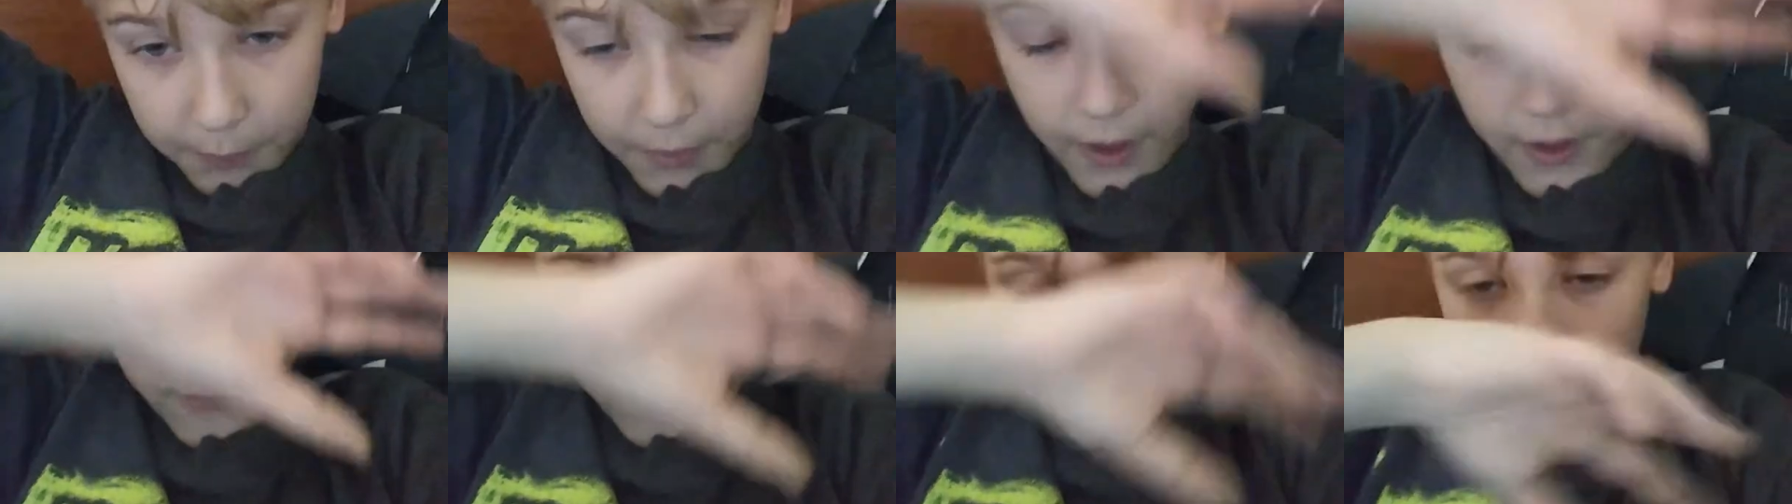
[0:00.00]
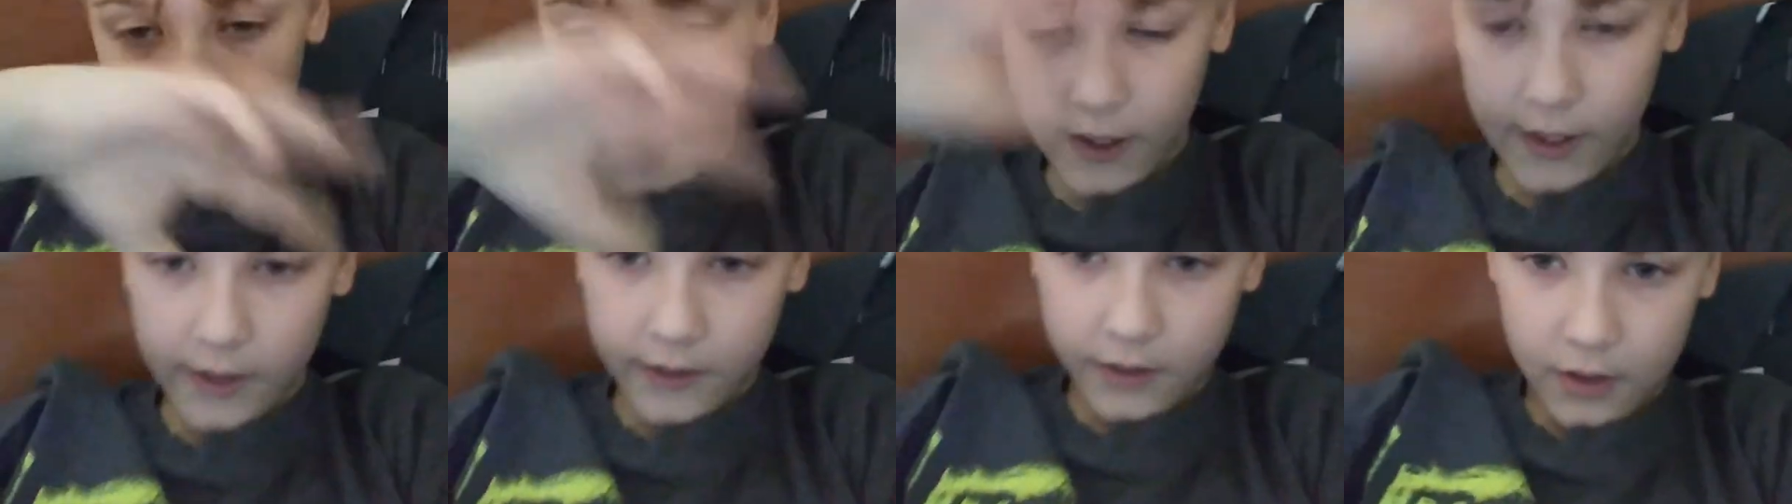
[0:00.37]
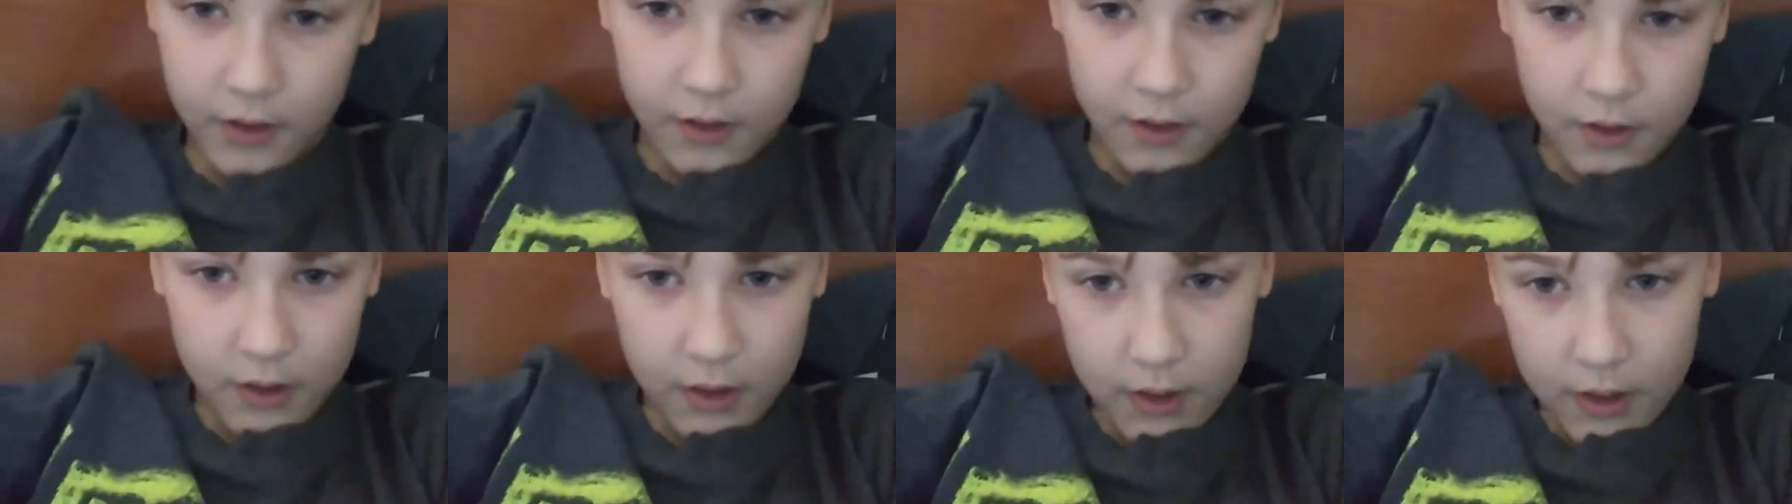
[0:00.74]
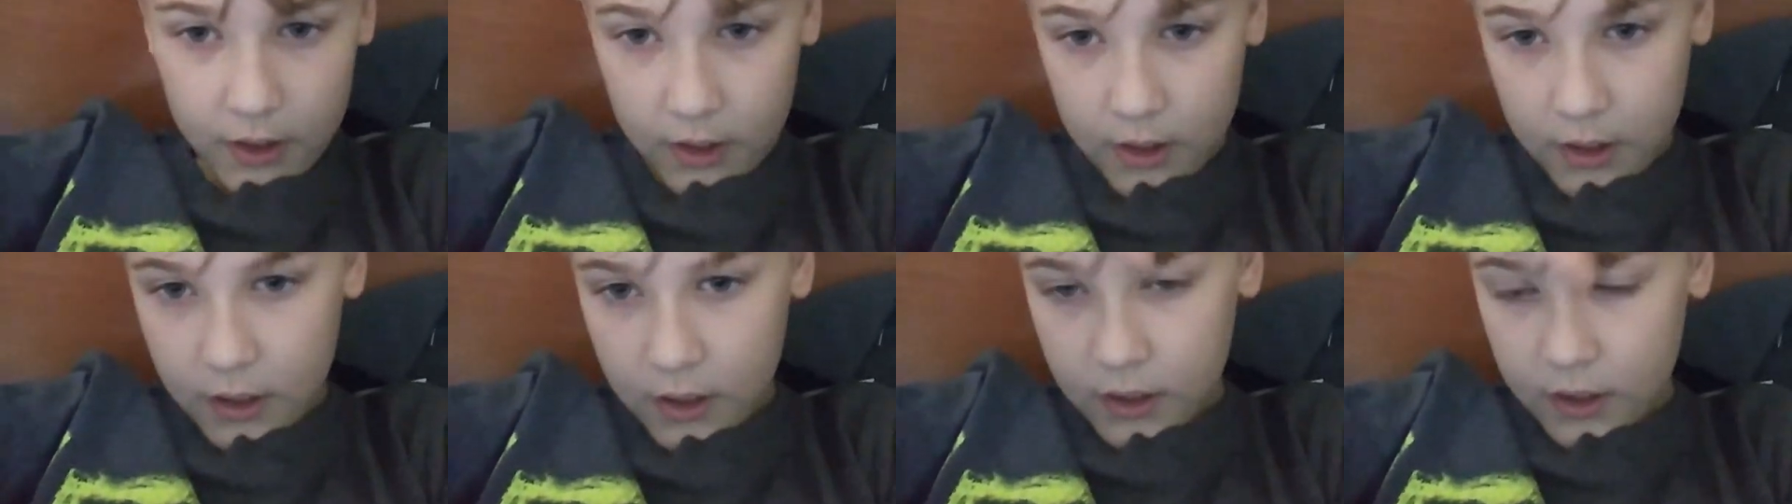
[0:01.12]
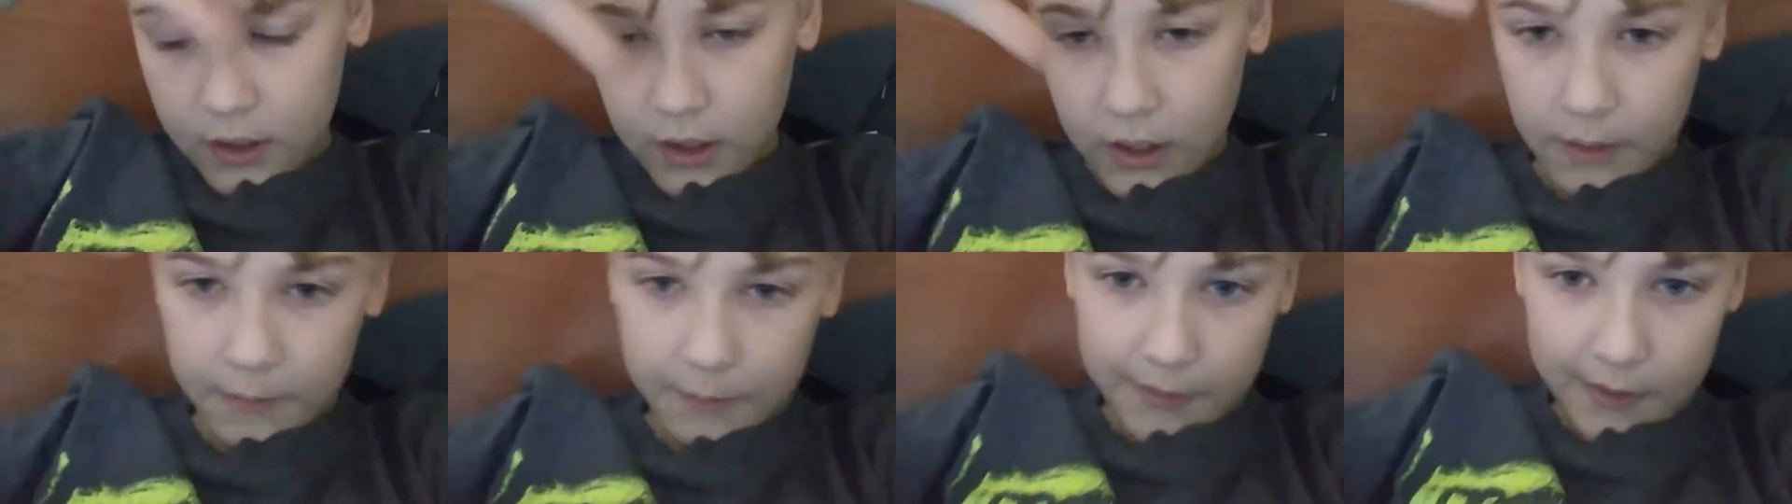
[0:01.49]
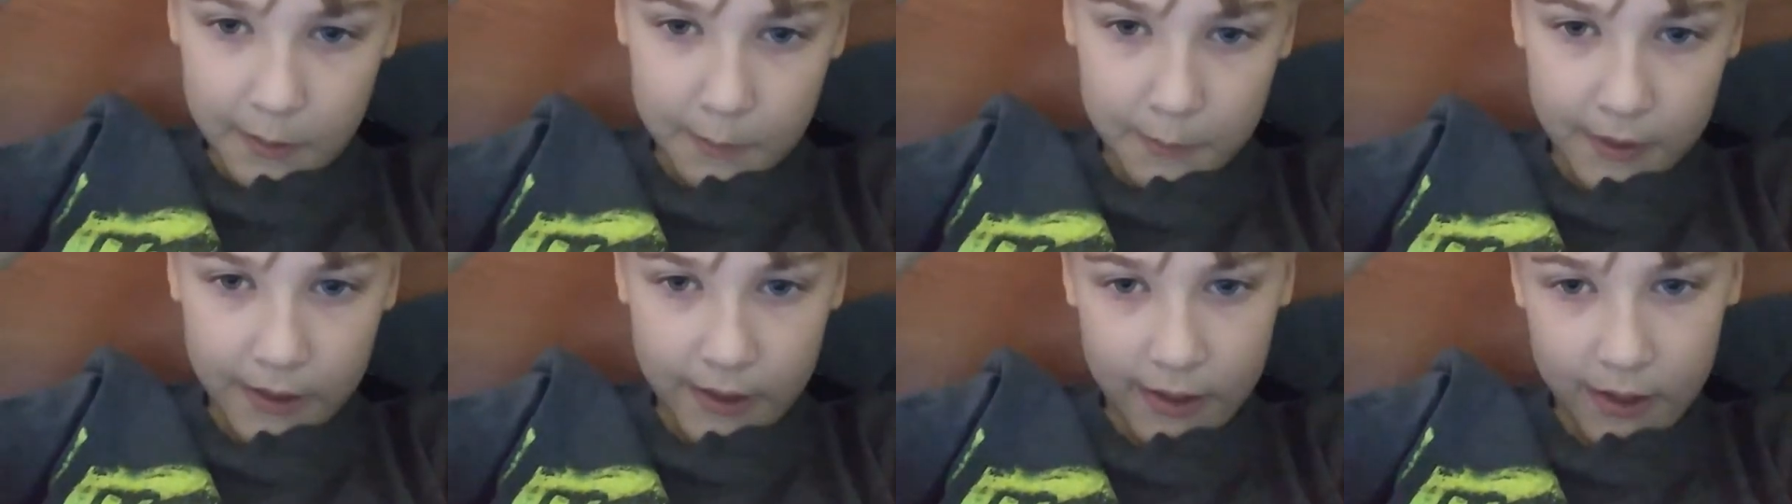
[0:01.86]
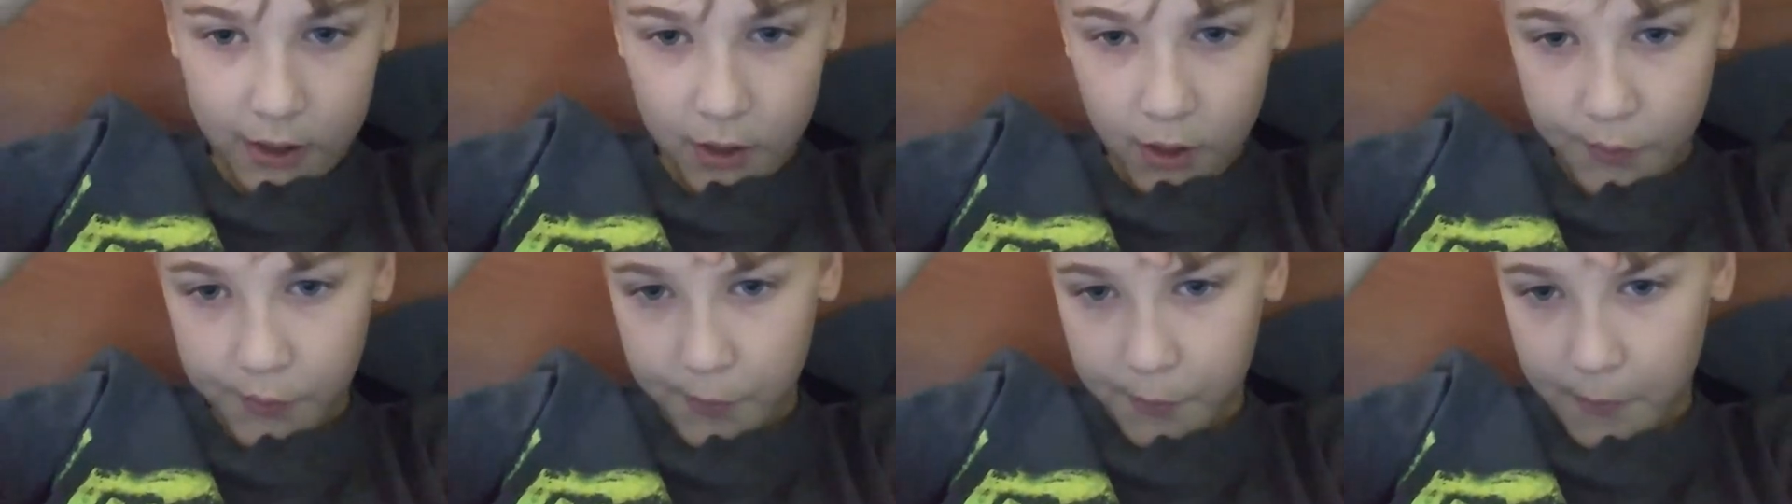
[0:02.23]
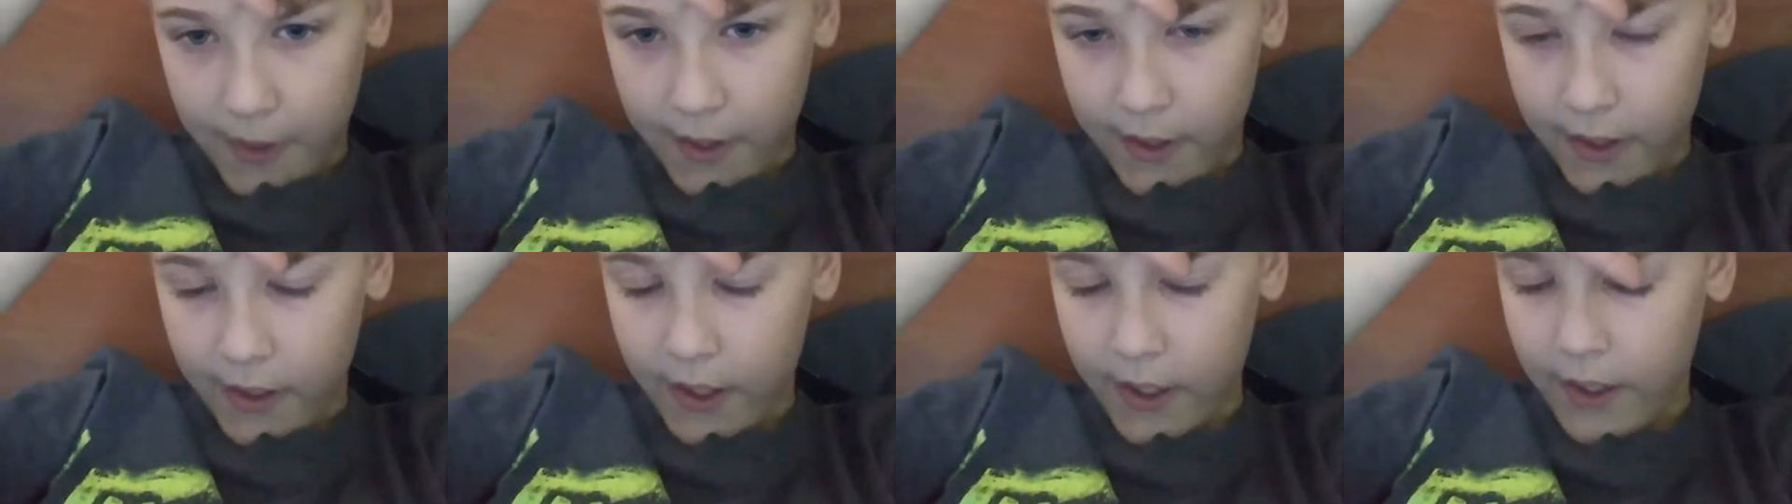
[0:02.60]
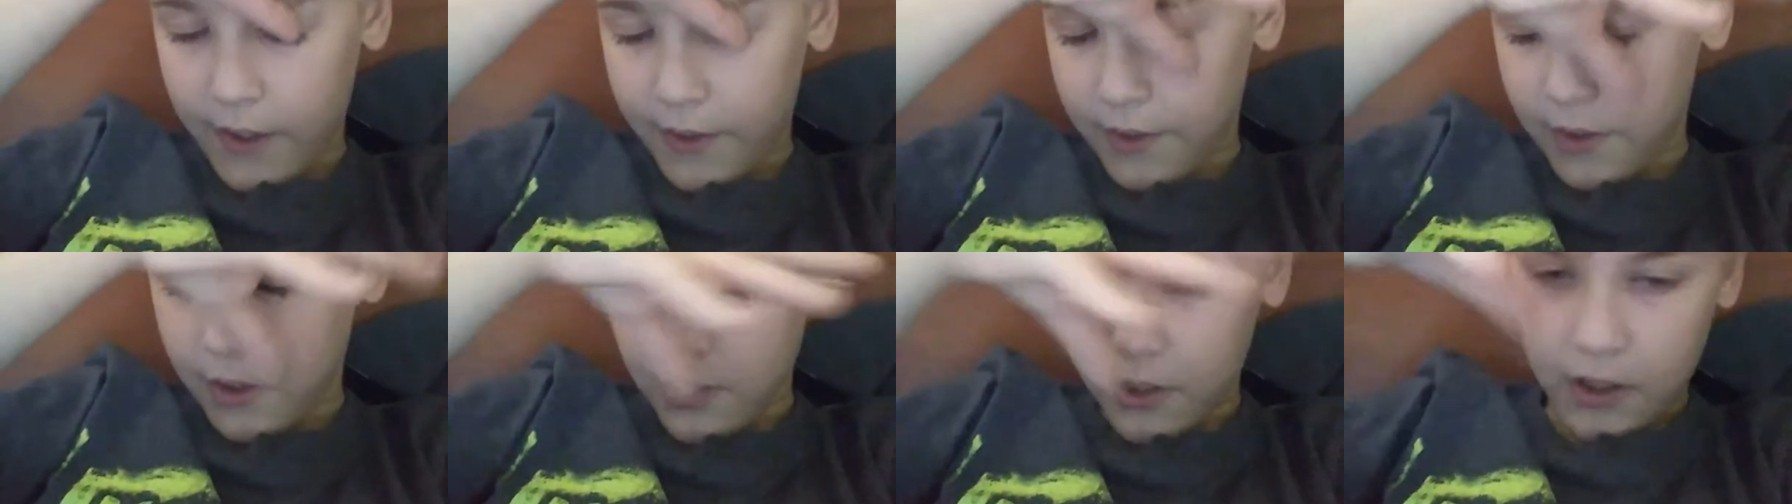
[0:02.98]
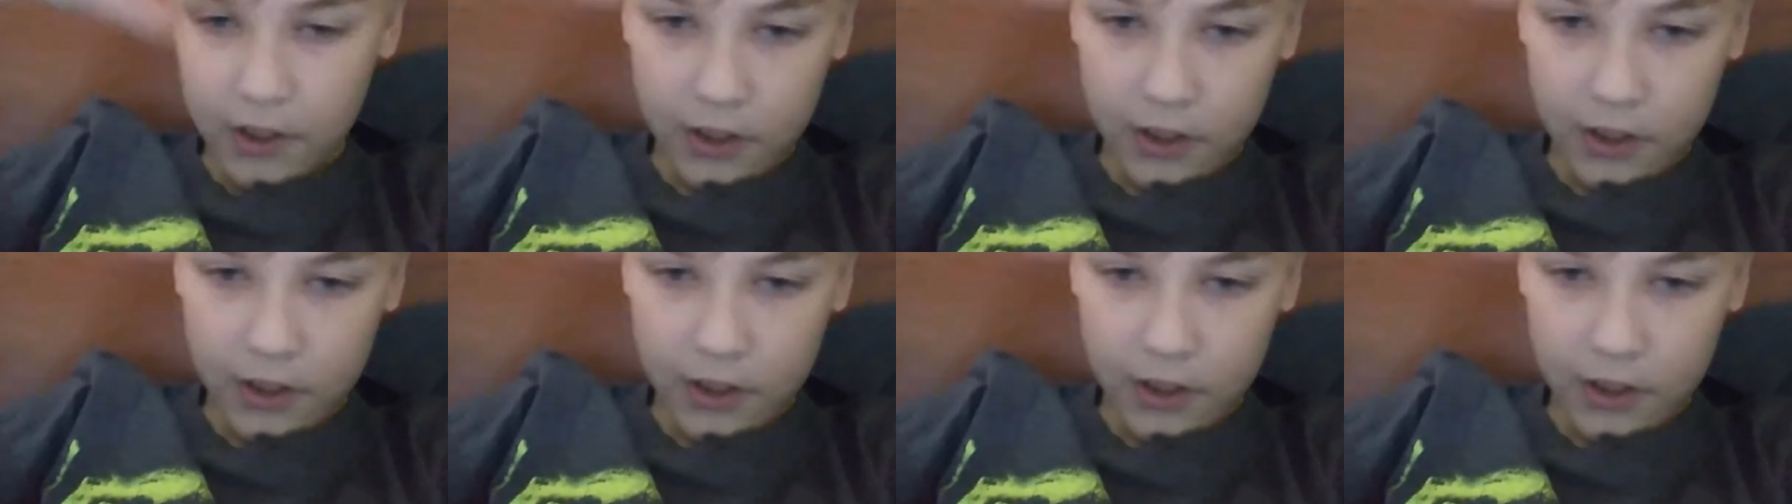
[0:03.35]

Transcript: By the way, guys, I'm getting my hair over my eyes.